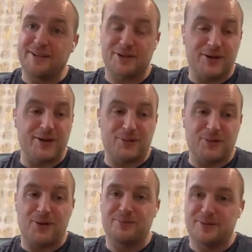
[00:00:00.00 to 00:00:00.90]
So it
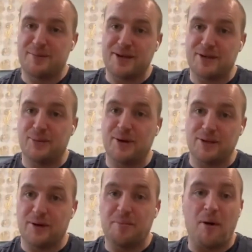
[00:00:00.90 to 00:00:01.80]
will, especially when
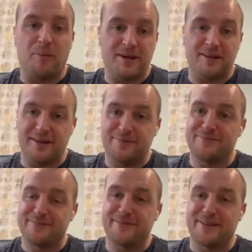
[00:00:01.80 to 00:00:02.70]
you're a pommy,
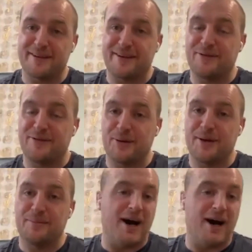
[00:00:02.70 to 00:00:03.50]
they give you it.